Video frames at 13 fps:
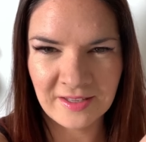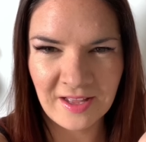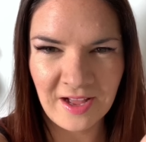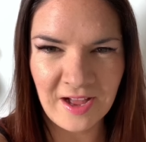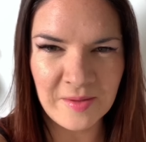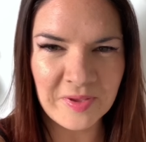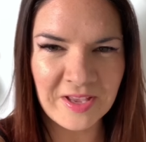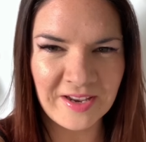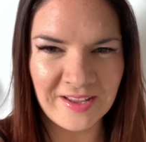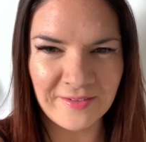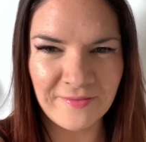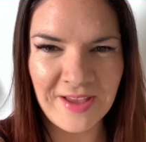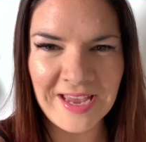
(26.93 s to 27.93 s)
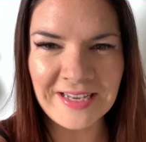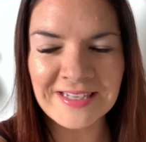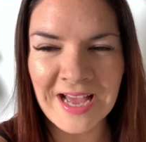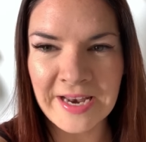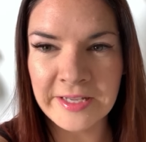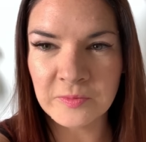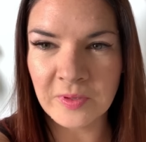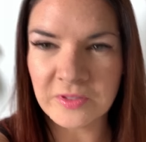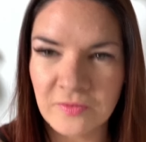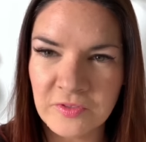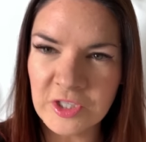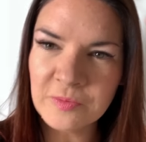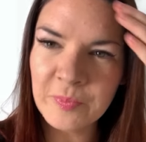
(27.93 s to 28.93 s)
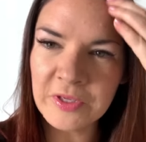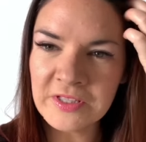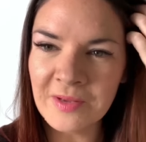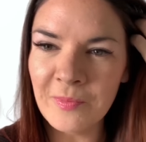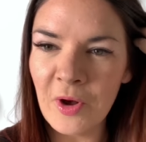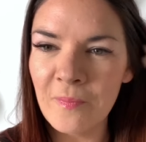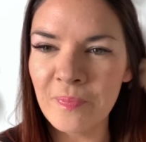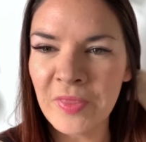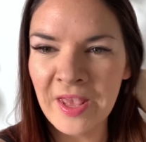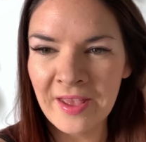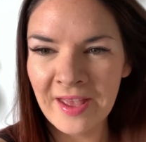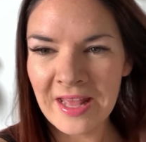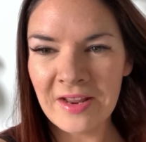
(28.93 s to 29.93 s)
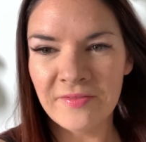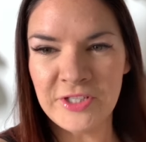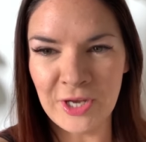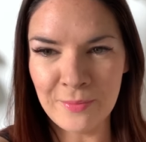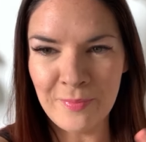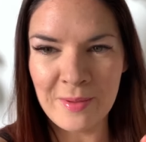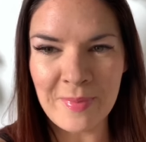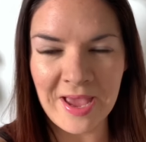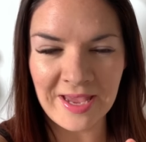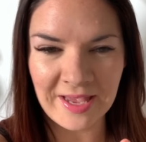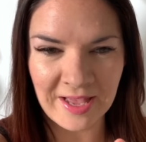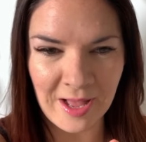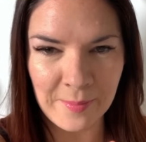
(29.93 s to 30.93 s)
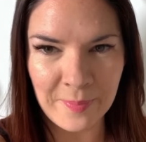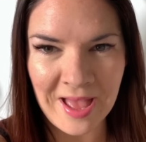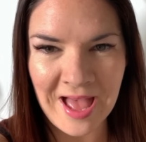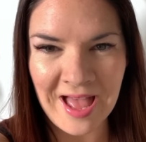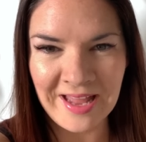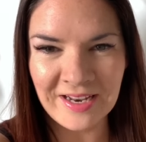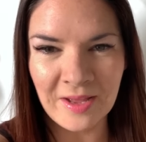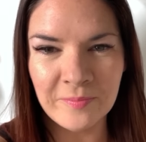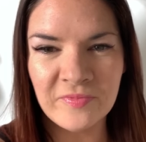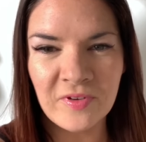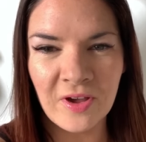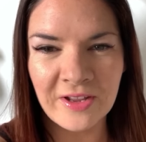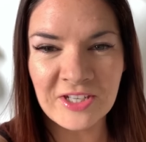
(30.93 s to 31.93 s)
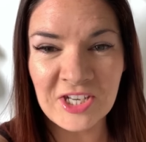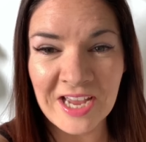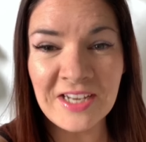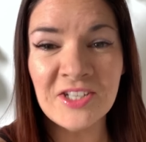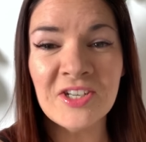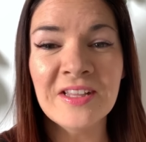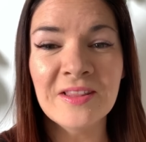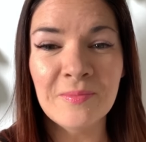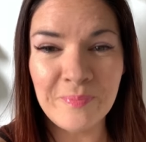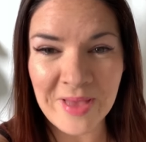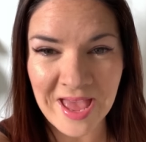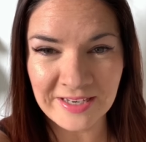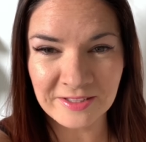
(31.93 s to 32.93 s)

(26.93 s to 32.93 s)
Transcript: I'm gonna fake tan as well. So I've just put some on, and I've done my makeup, and I'm changing the bed.